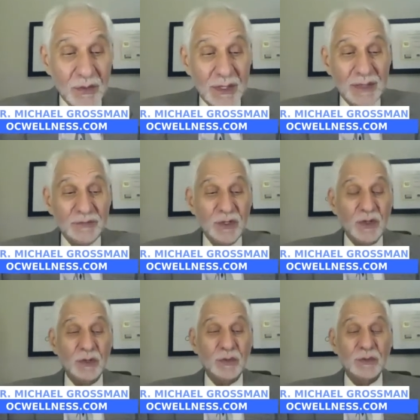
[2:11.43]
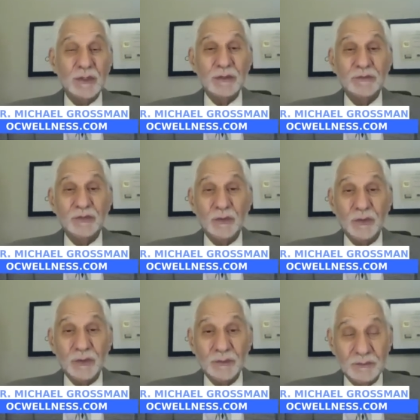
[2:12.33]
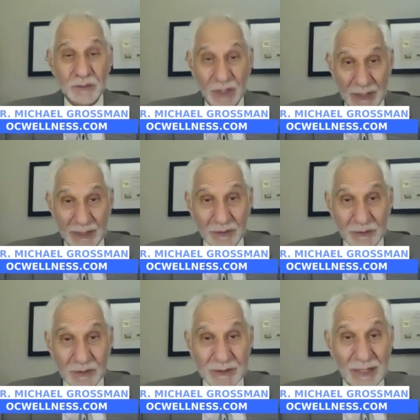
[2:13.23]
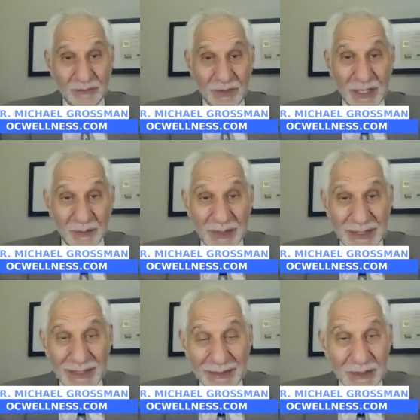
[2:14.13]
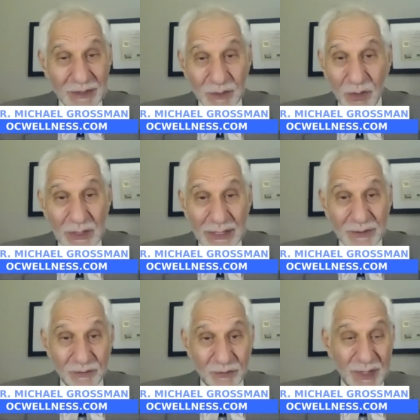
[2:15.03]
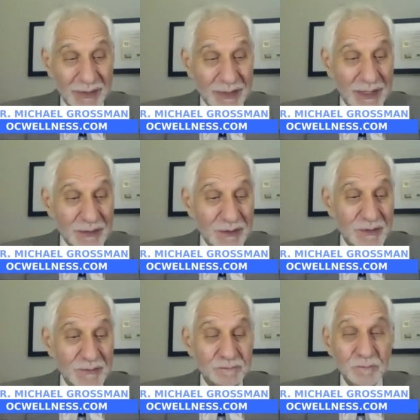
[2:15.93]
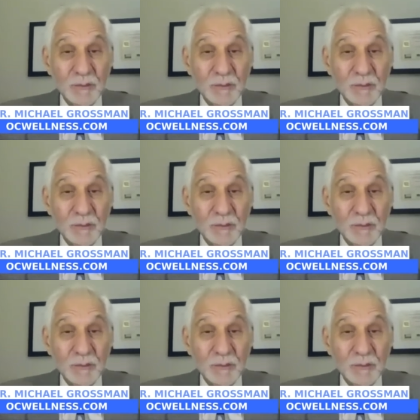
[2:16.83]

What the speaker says: have known for years that vitamin D does all kinds of great things.